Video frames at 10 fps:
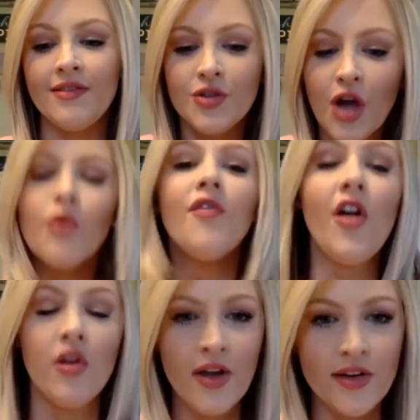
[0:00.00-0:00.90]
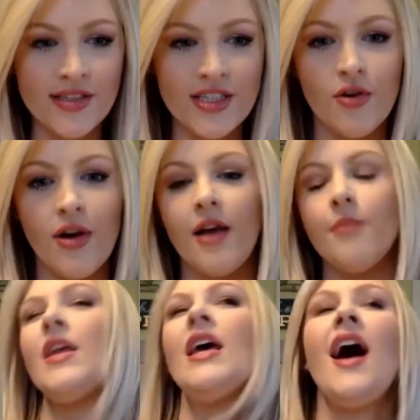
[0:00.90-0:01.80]
go follow me on Instagram.
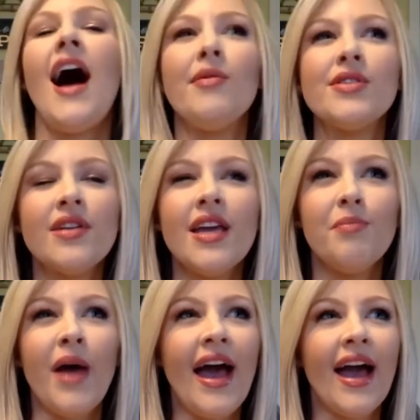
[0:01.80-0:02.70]
I was looking back